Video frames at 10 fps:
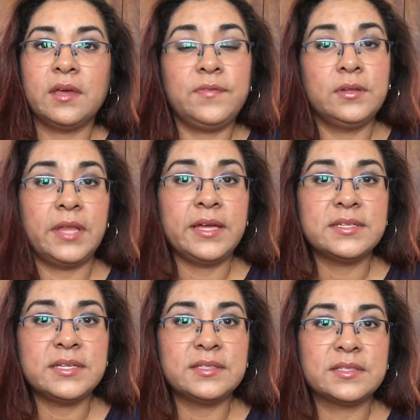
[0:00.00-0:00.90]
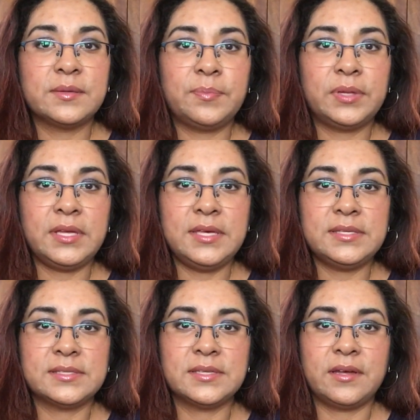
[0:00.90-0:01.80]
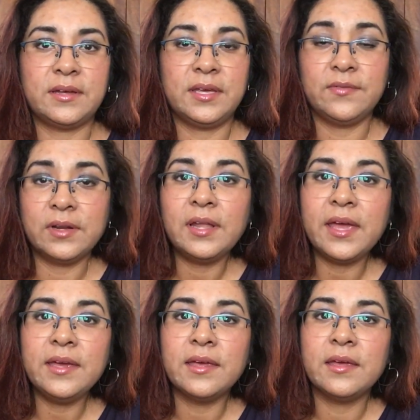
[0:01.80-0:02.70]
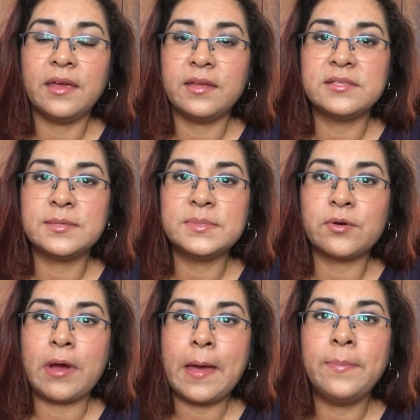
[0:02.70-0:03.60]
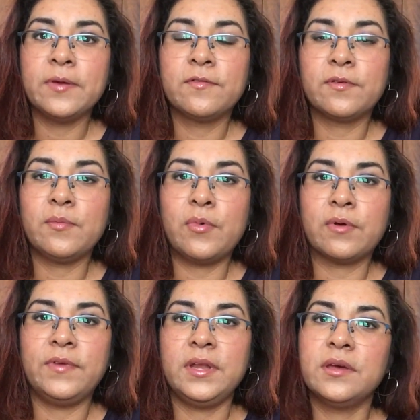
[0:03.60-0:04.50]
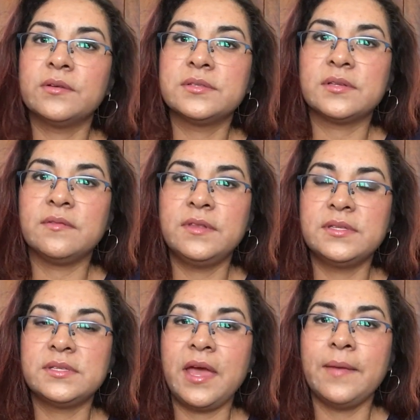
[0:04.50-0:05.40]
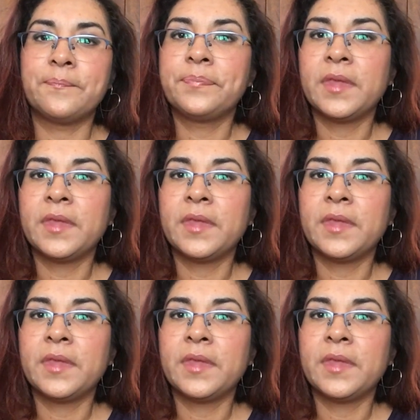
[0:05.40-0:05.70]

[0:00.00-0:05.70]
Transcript: If you liked it, please uh, give it a like and subscribe for more videos of this type.